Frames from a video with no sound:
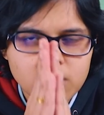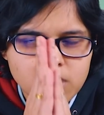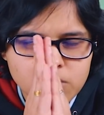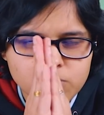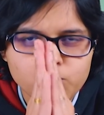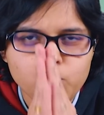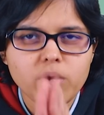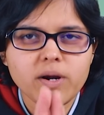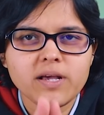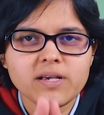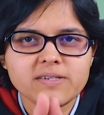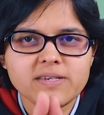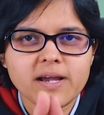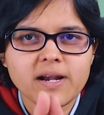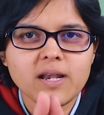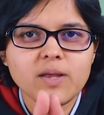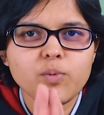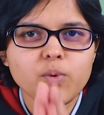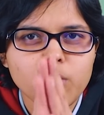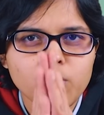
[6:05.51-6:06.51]
is what
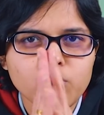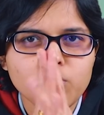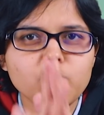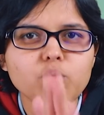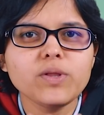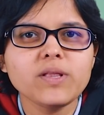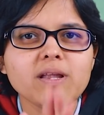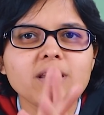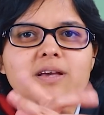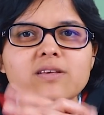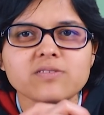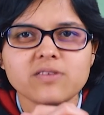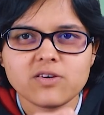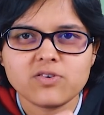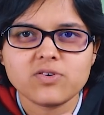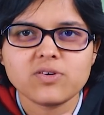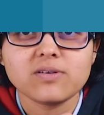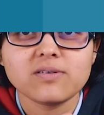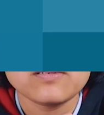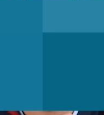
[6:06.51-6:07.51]
exactly we are going to do in the next
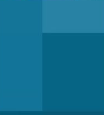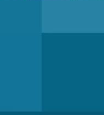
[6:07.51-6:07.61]
section.